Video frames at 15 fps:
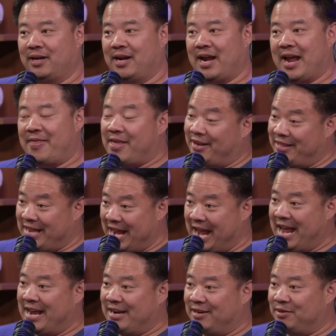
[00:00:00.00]
and then at the
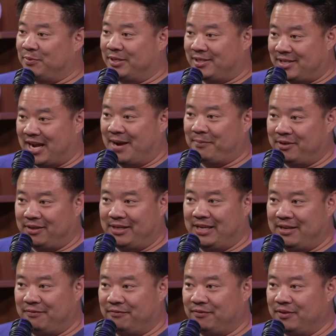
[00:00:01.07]
end, when it's time to
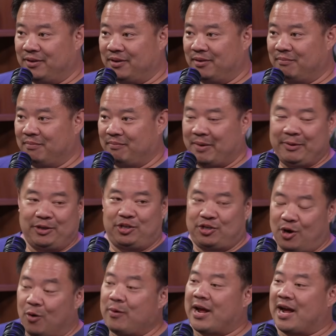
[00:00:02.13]
leave, maybe
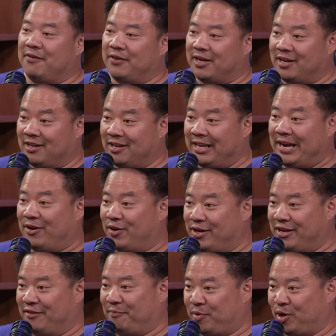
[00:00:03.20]
don't have a
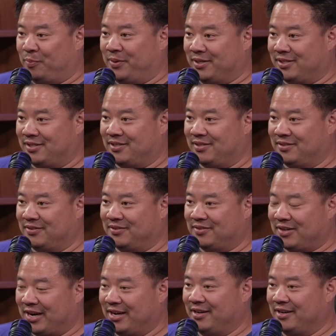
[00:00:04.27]
clarity of purpose, right?